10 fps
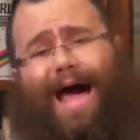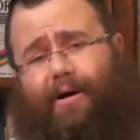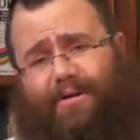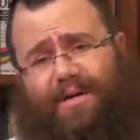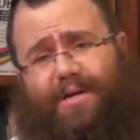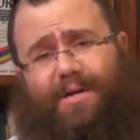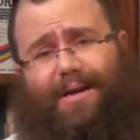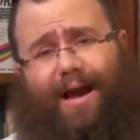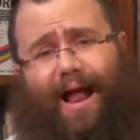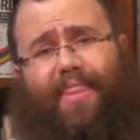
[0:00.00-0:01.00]
out
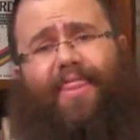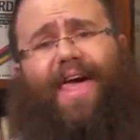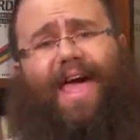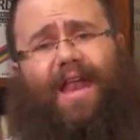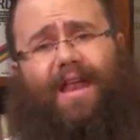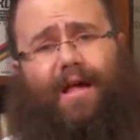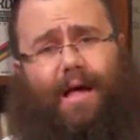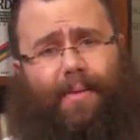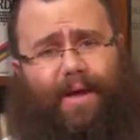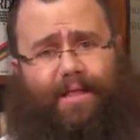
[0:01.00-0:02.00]
and then
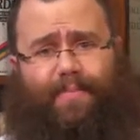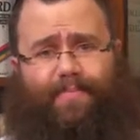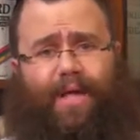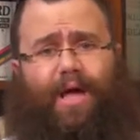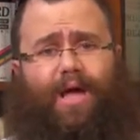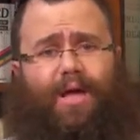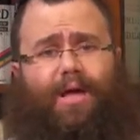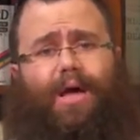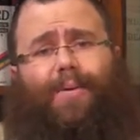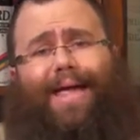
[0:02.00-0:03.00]
come in.
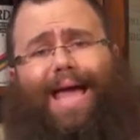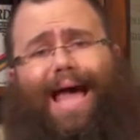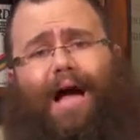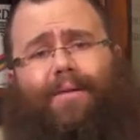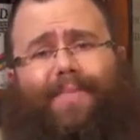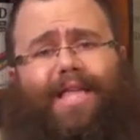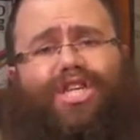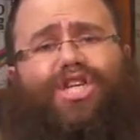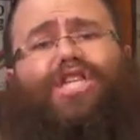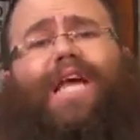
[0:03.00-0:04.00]
Going out
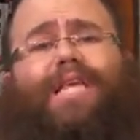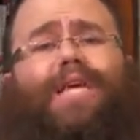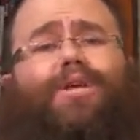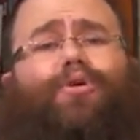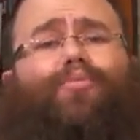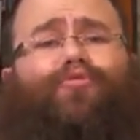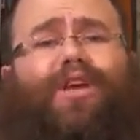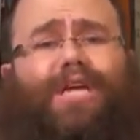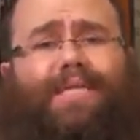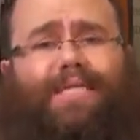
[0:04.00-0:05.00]
means shedding your
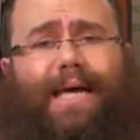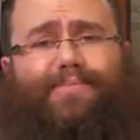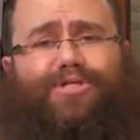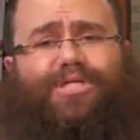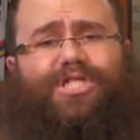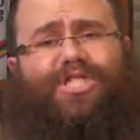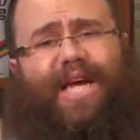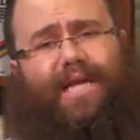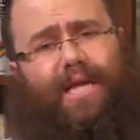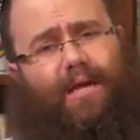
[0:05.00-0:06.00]
preconceptions,
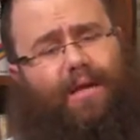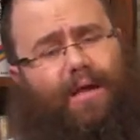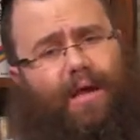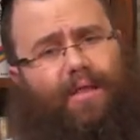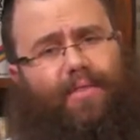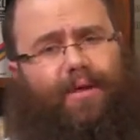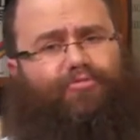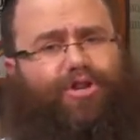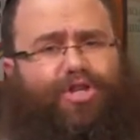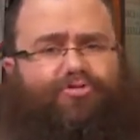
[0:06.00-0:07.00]
shedding the
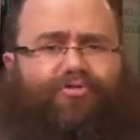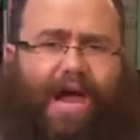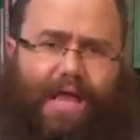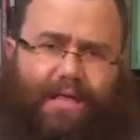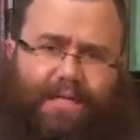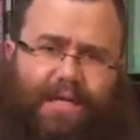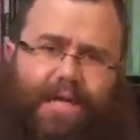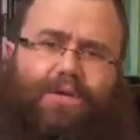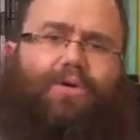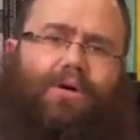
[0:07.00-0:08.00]
restraints
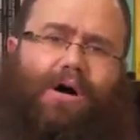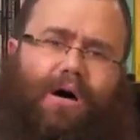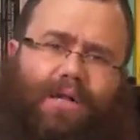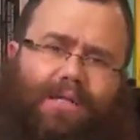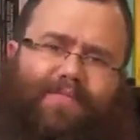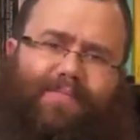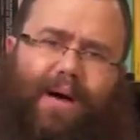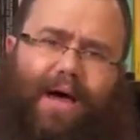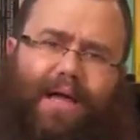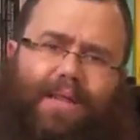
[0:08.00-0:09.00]
in your cognitive
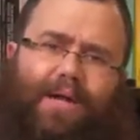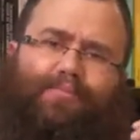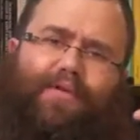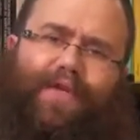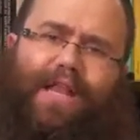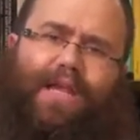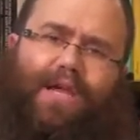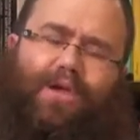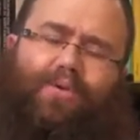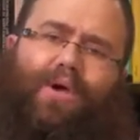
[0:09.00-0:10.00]
mind that are
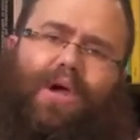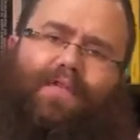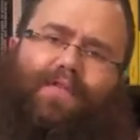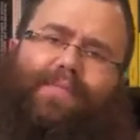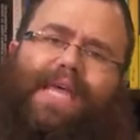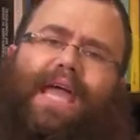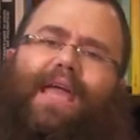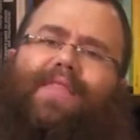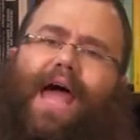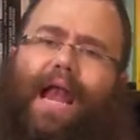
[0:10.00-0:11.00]
preventing you from
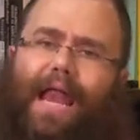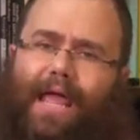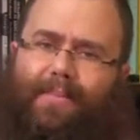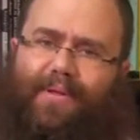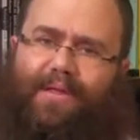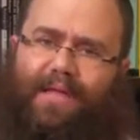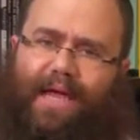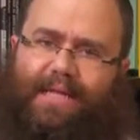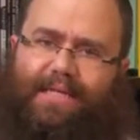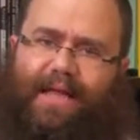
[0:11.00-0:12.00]
taking that leap to the
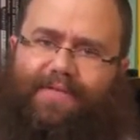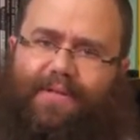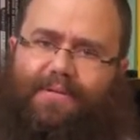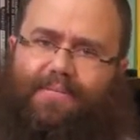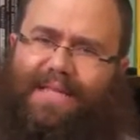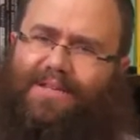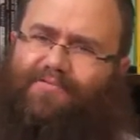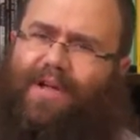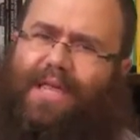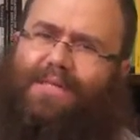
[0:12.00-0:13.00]
next level. There's
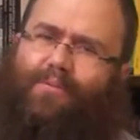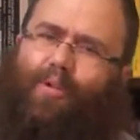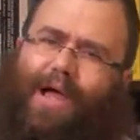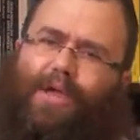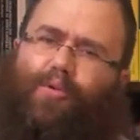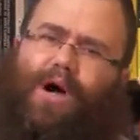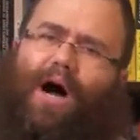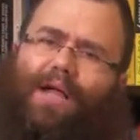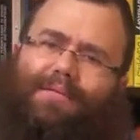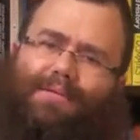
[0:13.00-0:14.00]
a reason why you
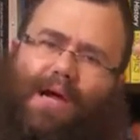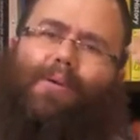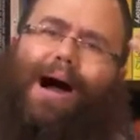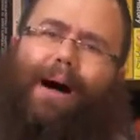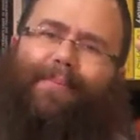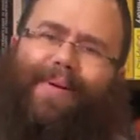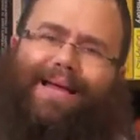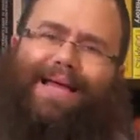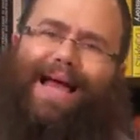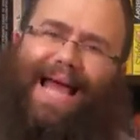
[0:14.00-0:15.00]
can't go up
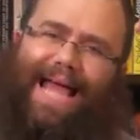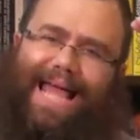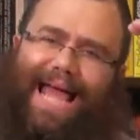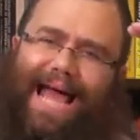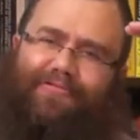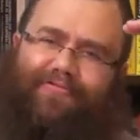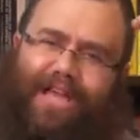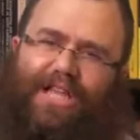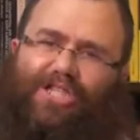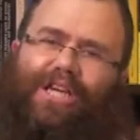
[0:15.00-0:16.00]
and
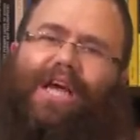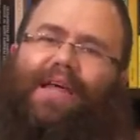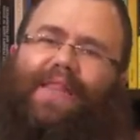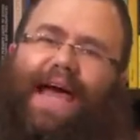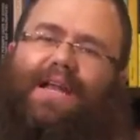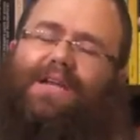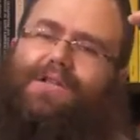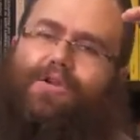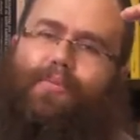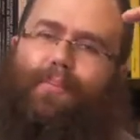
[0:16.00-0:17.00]
reach that
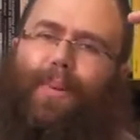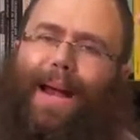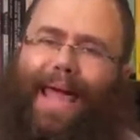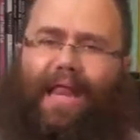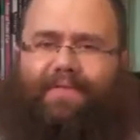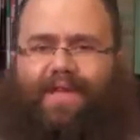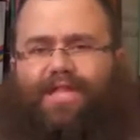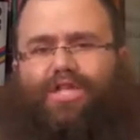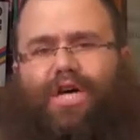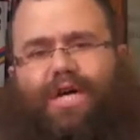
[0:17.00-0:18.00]
new plane of
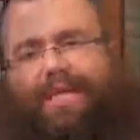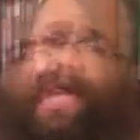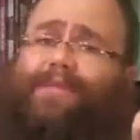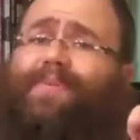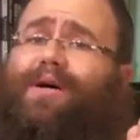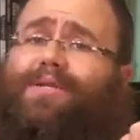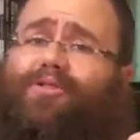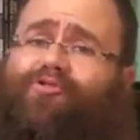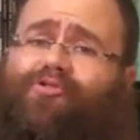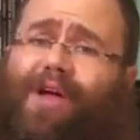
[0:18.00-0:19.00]
insight, and that's because
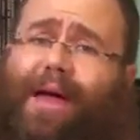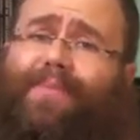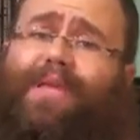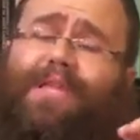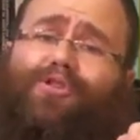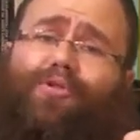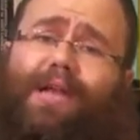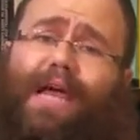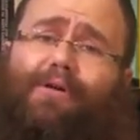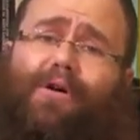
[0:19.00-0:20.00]
you're trapped into a
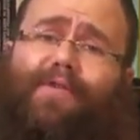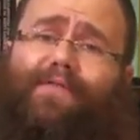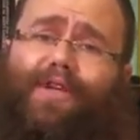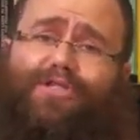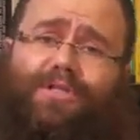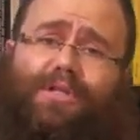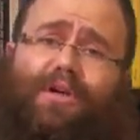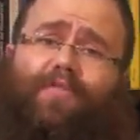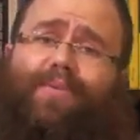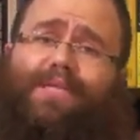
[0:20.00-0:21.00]
narrow vision
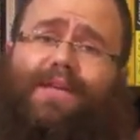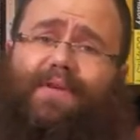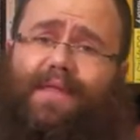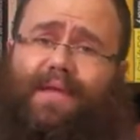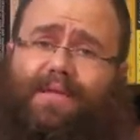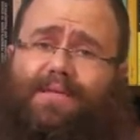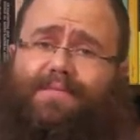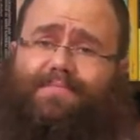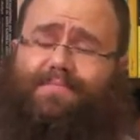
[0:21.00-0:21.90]
of perceiving things.